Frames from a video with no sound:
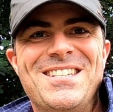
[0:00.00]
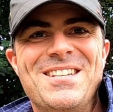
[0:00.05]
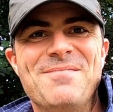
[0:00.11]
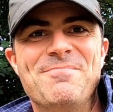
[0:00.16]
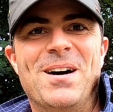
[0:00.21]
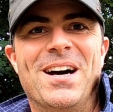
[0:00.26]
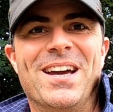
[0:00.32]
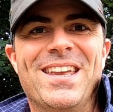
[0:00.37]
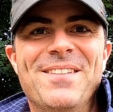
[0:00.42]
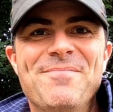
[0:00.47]

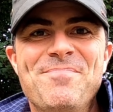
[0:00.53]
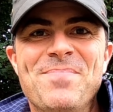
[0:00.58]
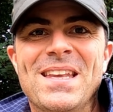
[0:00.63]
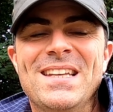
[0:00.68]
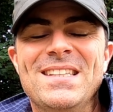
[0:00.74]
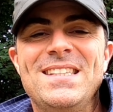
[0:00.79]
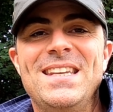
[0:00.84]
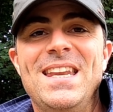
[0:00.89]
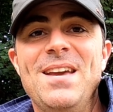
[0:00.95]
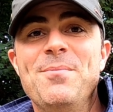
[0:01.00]
Shemai.
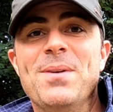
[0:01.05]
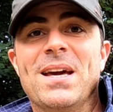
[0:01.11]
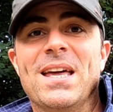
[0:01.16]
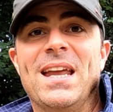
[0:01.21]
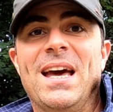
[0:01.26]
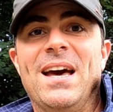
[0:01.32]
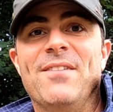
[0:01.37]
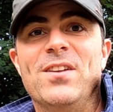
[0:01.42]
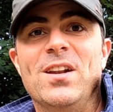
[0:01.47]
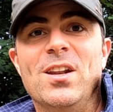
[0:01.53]
Today we're going to
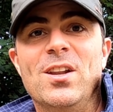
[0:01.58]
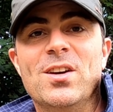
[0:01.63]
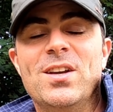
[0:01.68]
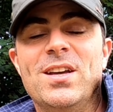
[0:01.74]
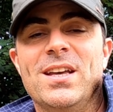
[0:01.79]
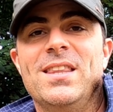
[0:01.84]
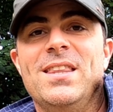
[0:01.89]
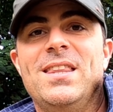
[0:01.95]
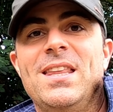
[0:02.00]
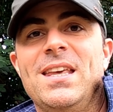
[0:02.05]
have a look
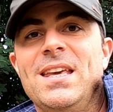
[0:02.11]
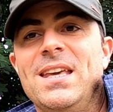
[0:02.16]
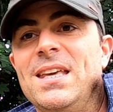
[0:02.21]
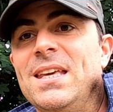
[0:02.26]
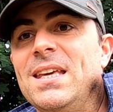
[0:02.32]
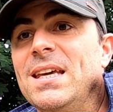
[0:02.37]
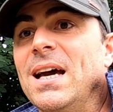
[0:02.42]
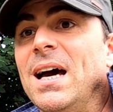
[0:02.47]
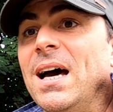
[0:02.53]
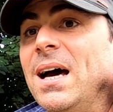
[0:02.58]
at
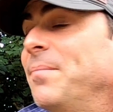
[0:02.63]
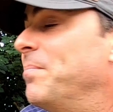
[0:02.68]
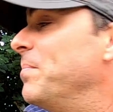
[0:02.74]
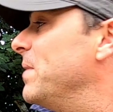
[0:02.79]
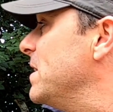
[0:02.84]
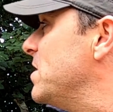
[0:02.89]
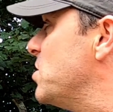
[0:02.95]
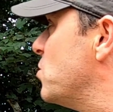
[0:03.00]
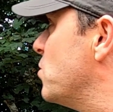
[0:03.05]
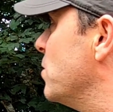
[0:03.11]
the, um,
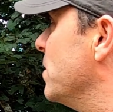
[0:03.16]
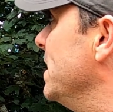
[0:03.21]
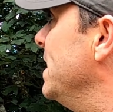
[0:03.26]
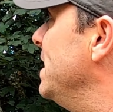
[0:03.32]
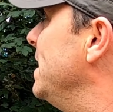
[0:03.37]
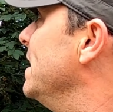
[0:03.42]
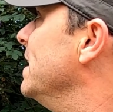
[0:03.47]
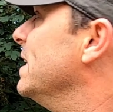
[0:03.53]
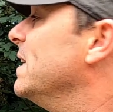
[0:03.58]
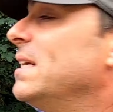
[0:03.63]
this tree
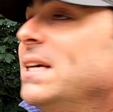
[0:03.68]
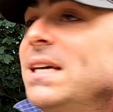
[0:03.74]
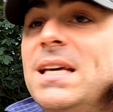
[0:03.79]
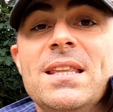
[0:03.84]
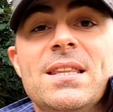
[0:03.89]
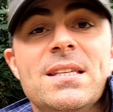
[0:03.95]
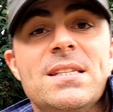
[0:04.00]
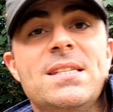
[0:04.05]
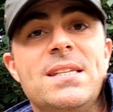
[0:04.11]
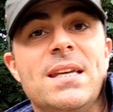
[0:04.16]
here,
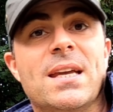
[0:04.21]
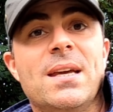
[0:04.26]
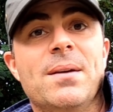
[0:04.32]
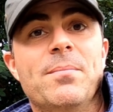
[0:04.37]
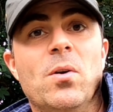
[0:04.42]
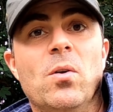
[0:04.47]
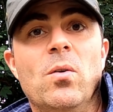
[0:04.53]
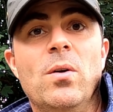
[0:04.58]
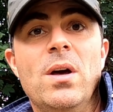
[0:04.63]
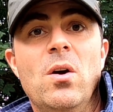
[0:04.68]
the
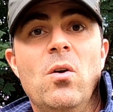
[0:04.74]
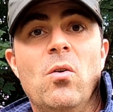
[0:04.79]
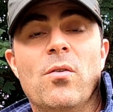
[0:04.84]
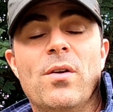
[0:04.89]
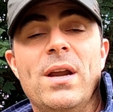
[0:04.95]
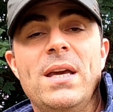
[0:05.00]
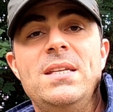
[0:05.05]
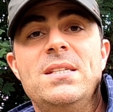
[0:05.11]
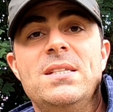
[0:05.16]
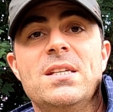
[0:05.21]
sycamore, or
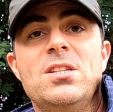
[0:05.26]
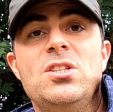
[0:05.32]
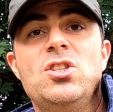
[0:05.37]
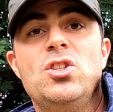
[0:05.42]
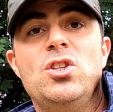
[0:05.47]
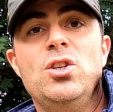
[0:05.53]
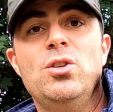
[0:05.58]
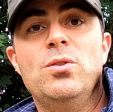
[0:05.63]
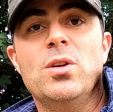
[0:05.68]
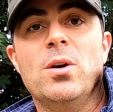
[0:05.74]
Acer
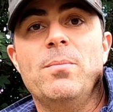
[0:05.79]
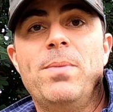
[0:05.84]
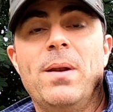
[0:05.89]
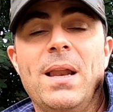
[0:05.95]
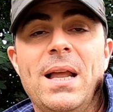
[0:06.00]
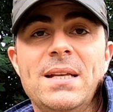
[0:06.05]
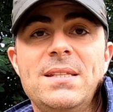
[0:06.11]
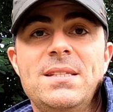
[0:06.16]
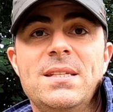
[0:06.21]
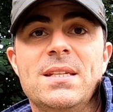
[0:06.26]

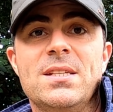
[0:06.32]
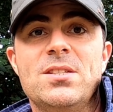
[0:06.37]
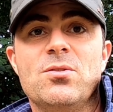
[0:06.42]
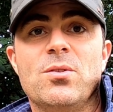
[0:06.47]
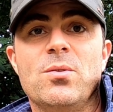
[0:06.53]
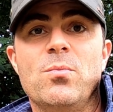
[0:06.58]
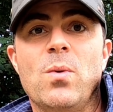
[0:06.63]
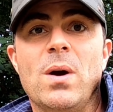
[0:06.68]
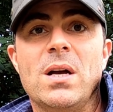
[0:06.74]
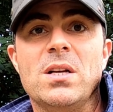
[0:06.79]
pseudoplatanus, or
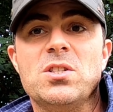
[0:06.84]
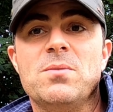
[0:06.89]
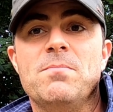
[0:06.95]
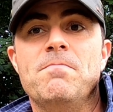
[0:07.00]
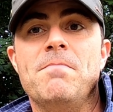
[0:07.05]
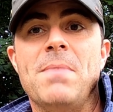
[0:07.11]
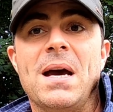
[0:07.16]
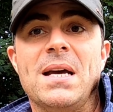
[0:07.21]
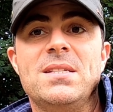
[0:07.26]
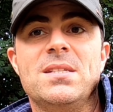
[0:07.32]
in Welsh,
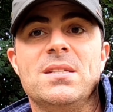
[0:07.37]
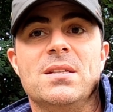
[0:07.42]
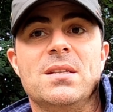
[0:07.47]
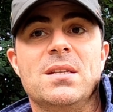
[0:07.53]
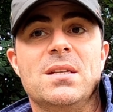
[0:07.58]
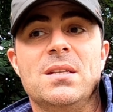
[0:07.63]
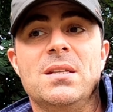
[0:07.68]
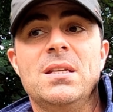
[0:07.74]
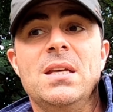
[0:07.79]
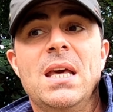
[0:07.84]

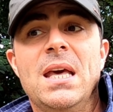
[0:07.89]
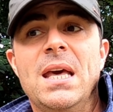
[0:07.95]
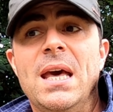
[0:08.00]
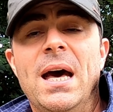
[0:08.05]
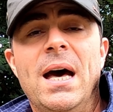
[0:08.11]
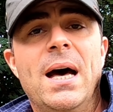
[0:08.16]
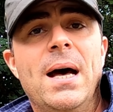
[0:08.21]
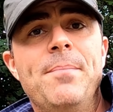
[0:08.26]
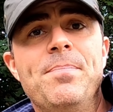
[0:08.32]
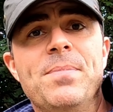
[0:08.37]
Masarnen.
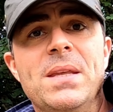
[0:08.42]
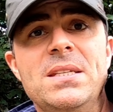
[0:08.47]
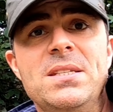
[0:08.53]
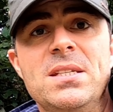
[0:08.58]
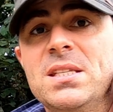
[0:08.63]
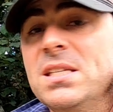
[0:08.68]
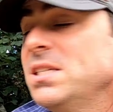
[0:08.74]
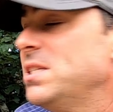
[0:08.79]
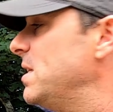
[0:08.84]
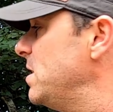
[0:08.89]
Um, it's a
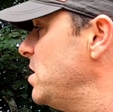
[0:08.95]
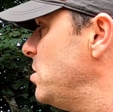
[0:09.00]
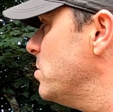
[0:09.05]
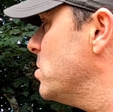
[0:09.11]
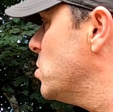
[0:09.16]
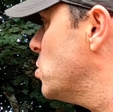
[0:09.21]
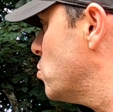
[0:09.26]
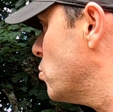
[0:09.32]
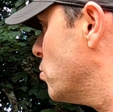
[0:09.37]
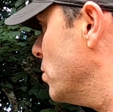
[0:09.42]

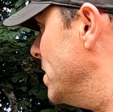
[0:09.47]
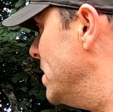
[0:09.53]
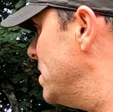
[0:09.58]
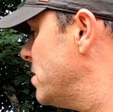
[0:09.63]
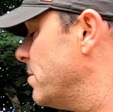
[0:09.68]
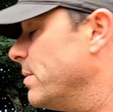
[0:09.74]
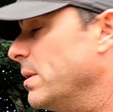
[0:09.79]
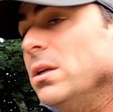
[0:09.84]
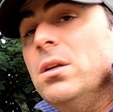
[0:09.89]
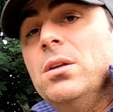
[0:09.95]
deciduous tree,
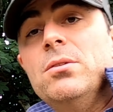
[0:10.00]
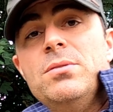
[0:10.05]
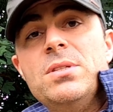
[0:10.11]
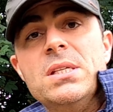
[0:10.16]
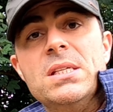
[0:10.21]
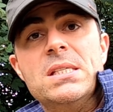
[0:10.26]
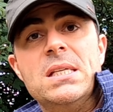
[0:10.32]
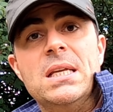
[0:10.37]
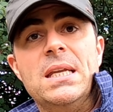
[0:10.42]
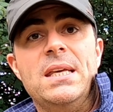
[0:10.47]
so it'll lose
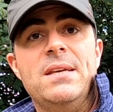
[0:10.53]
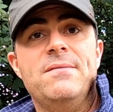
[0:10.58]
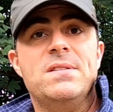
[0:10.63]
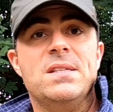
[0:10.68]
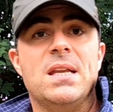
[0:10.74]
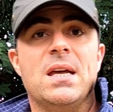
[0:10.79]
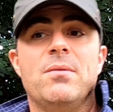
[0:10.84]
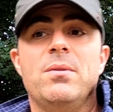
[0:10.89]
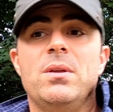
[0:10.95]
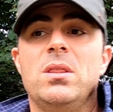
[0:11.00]
its leaves
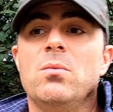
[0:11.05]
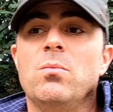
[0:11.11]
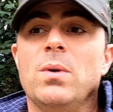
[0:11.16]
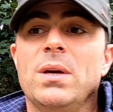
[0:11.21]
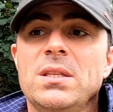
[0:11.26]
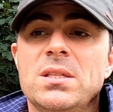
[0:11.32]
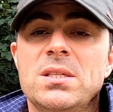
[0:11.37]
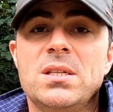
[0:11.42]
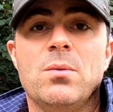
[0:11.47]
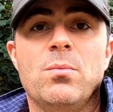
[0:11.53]
now in the
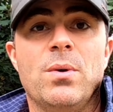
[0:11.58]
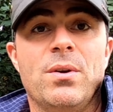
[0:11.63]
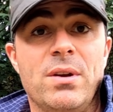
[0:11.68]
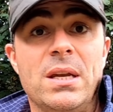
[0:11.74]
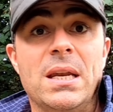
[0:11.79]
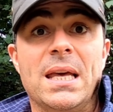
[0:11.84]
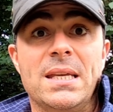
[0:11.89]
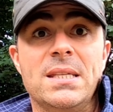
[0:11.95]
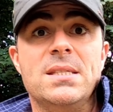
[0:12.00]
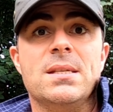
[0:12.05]
winter. We're
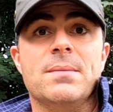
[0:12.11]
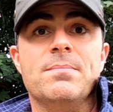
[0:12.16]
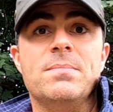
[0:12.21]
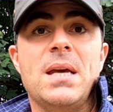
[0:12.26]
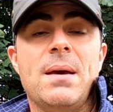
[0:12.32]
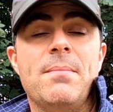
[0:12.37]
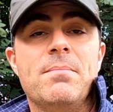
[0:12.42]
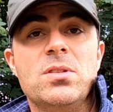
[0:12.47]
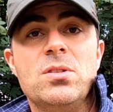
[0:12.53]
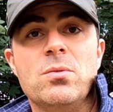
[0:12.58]
in late
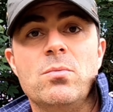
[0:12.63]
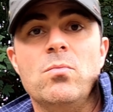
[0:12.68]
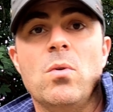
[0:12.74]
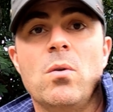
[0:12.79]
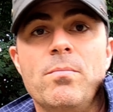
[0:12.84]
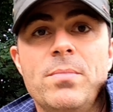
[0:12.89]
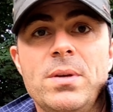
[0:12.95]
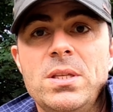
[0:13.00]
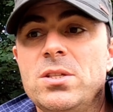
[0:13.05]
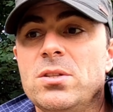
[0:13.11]
September, so it
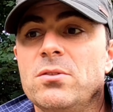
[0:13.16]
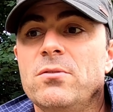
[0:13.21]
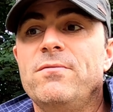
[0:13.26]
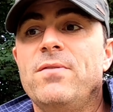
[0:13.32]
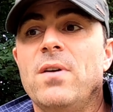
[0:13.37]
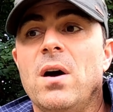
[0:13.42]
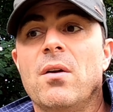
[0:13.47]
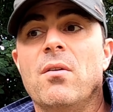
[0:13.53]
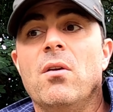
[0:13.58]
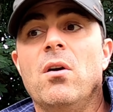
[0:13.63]
won't be too
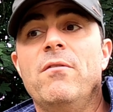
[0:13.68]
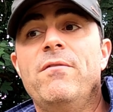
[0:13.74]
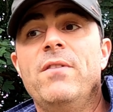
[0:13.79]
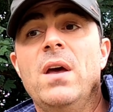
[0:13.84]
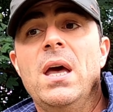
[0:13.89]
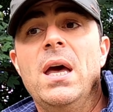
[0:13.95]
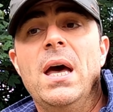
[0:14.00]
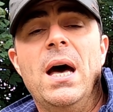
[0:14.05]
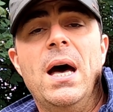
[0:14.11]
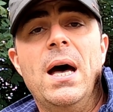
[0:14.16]
far off,
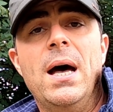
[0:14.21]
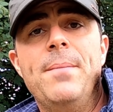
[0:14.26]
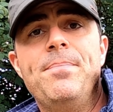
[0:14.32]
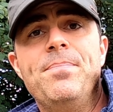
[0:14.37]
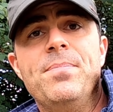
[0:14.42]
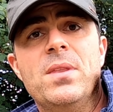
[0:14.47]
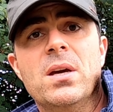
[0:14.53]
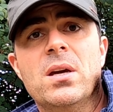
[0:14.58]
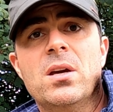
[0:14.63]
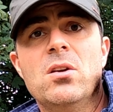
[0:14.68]

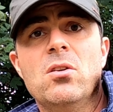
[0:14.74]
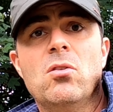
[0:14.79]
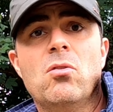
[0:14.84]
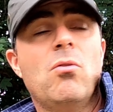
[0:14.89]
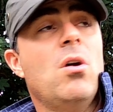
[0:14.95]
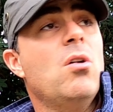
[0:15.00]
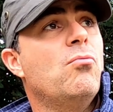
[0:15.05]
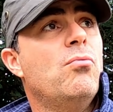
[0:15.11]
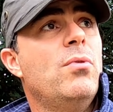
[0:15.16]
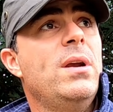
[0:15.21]
um, that can
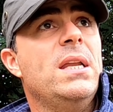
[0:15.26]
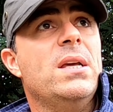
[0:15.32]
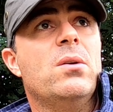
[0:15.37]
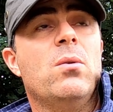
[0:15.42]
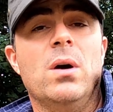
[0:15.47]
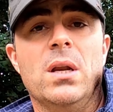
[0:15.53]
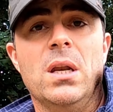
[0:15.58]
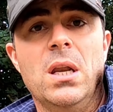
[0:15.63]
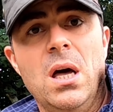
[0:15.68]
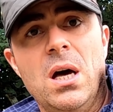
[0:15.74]
grow really
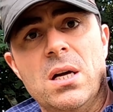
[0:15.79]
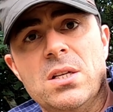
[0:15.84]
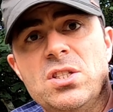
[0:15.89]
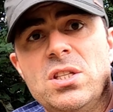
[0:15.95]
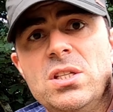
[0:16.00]
quite large.